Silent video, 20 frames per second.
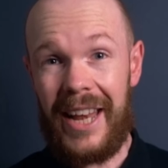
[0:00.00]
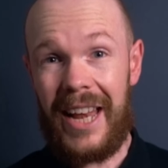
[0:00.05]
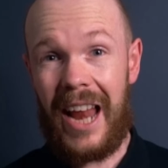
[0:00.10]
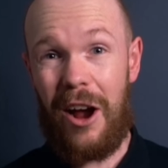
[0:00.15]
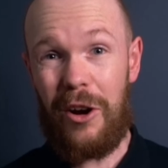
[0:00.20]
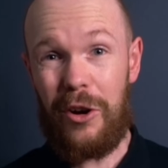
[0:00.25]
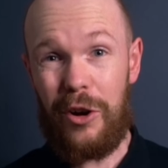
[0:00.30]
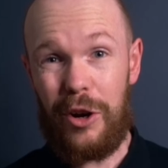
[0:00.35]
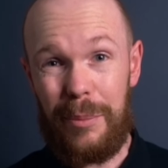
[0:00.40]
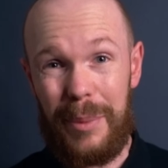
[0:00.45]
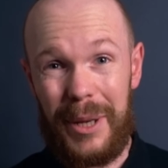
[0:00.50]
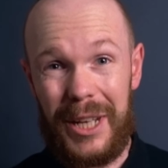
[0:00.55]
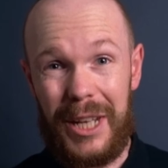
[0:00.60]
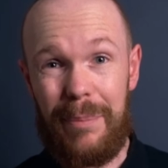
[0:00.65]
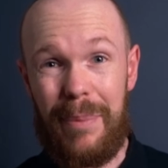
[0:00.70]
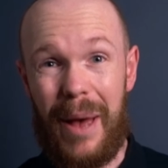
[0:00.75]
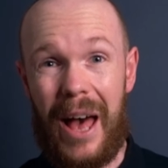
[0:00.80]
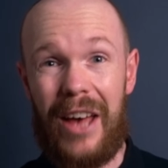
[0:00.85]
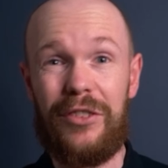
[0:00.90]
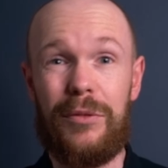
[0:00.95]
now could be the
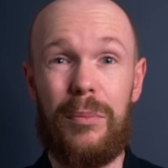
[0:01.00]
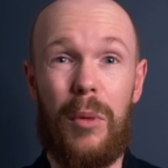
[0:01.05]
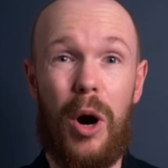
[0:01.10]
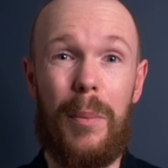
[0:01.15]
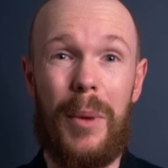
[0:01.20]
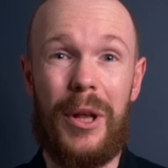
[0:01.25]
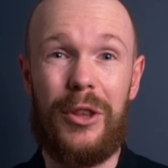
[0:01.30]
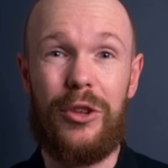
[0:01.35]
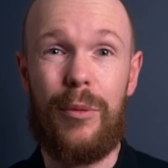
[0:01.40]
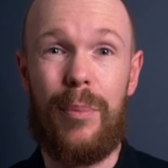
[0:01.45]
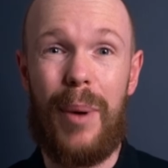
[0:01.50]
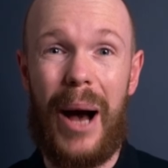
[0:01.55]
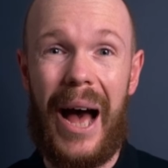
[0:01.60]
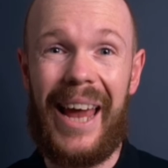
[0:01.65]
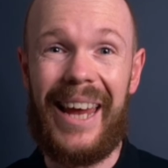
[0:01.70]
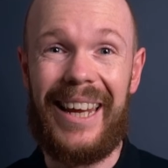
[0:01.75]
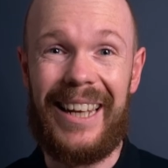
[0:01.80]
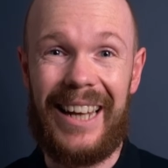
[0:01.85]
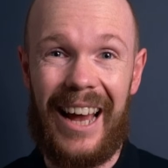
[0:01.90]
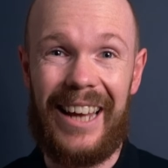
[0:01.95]
best moment to buy
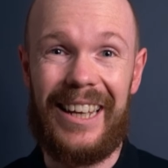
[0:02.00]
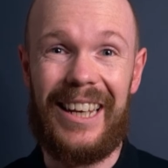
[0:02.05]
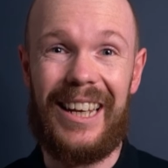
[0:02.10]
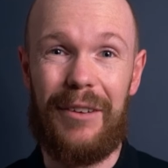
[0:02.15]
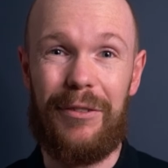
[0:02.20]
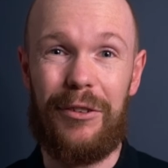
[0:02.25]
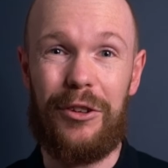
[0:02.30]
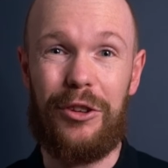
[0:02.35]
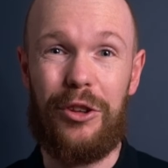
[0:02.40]
a 911